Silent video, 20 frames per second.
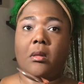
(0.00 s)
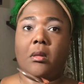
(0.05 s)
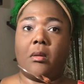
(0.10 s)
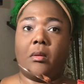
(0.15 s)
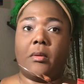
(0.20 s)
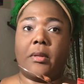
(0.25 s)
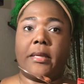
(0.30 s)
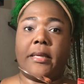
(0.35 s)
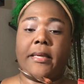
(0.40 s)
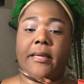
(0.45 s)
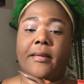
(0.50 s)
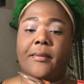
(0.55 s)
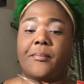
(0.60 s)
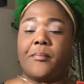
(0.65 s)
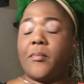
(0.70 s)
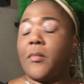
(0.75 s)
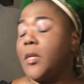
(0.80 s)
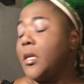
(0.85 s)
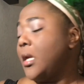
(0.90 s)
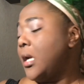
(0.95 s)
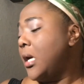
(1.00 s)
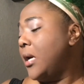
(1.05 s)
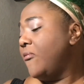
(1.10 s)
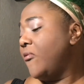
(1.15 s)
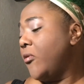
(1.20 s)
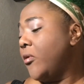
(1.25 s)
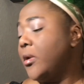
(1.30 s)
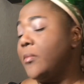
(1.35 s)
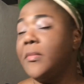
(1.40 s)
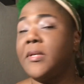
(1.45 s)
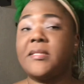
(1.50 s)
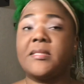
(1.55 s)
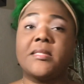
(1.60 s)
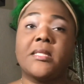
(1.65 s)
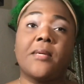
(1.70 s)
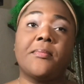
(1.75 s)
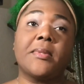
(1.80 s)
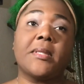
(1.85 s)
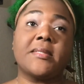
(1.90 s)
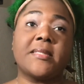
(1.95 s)
Okay, I've already messed
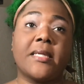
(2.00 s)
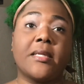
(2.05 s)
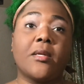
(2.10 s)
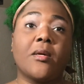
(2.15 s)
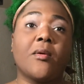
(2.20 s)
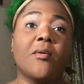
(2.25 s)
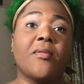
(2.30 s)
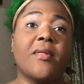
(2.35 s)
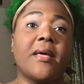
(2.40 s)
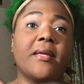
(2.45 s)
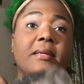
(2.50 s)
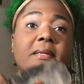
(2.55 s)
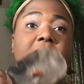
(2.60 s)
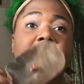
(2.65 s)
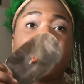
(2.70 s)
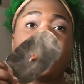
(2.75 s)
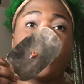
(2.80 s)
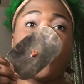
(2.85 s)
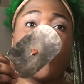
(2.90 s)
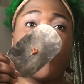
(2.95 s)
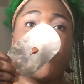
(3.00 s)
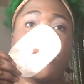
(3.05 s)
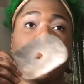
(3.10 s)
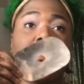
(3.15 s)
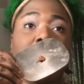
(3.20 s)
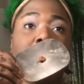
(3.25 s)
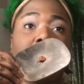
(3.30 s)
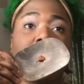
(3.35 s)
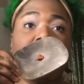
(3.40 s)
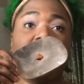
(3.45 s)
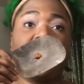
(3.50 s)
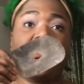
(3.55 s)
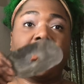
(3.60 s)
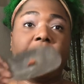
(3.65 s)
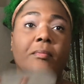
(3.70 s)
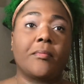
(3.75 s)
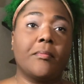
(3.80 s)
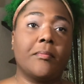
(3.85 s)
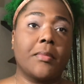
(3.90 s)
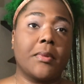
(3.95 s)
up because I know that is more than enough,
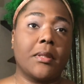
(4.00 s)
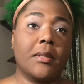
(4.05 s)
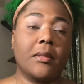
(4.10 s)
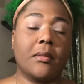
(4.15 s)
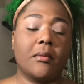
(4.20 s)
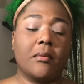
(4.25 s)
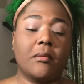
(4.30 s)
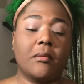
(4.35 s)
but